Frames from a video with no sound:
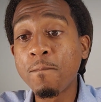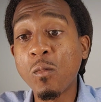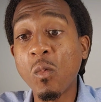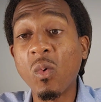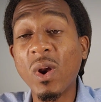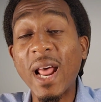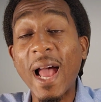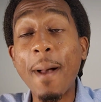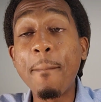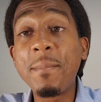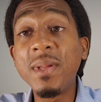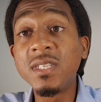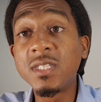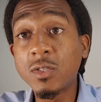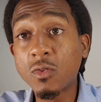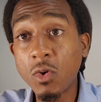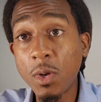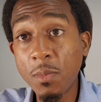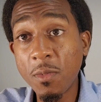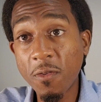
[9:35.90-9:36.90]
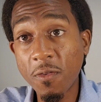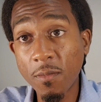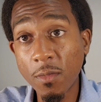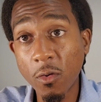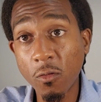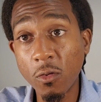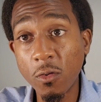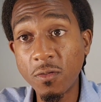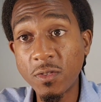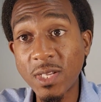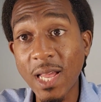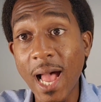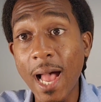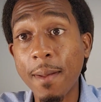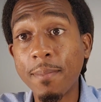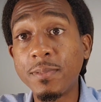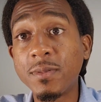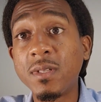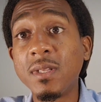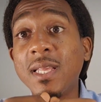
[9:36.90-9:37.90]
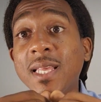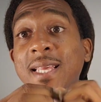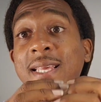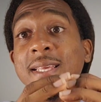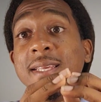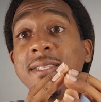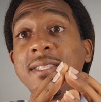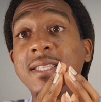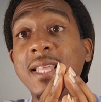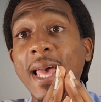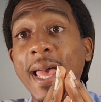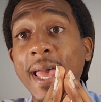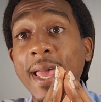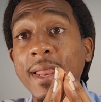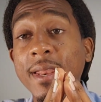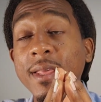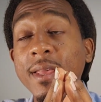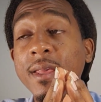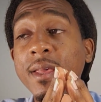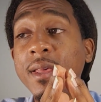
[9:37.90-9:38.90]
what I've been screaming from the rooftops is that